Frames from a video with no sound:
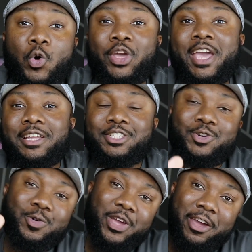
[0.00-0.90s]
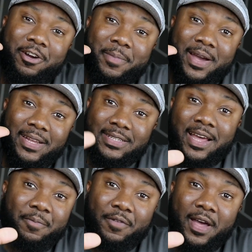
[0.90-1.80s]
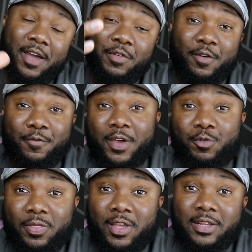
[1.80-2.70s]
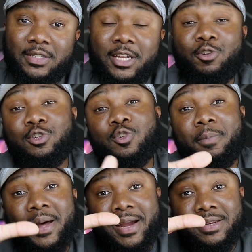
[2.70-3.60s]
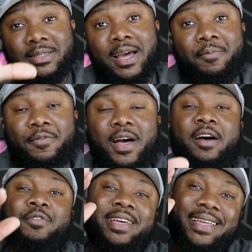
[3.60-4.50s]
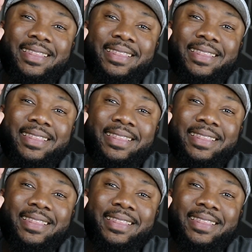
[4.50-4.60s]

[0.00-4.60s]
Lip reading: Okay, so here are my top 5 favorite things and also my top 5